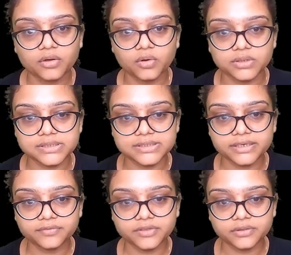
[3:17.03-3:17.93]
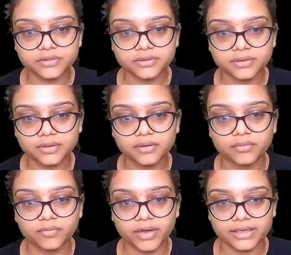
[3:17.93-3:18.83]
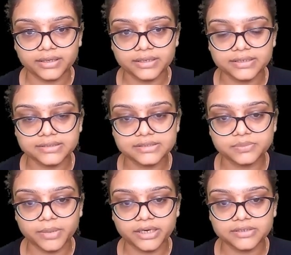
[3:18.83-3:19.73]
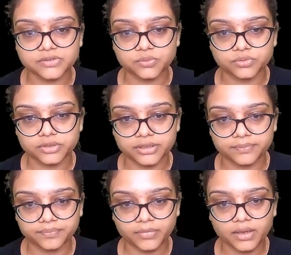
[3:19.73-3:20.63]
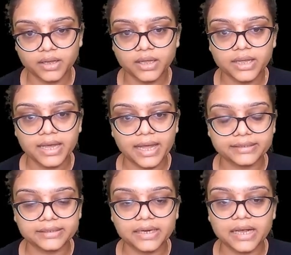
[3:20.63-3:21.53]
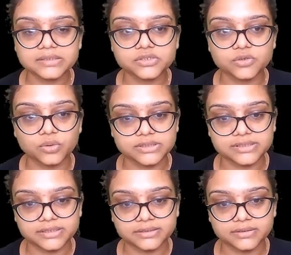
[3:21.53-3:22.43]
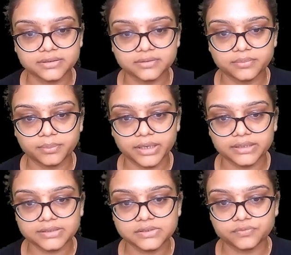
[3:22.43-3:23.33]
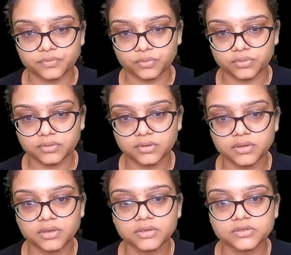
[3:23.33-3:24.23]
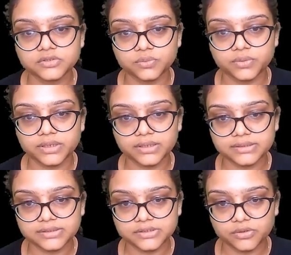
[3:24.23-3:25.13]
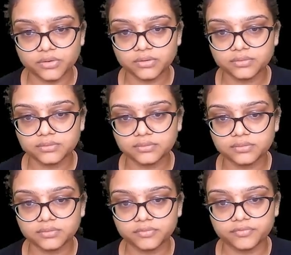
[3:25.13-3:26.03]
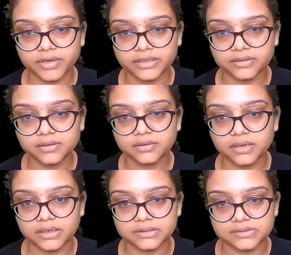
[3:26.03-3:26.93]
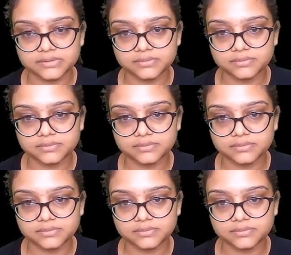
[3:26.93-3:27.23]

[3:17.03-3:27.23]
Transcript: Constant with y, it's minus root 3. And the last constant, minus 4. So it's your final answer.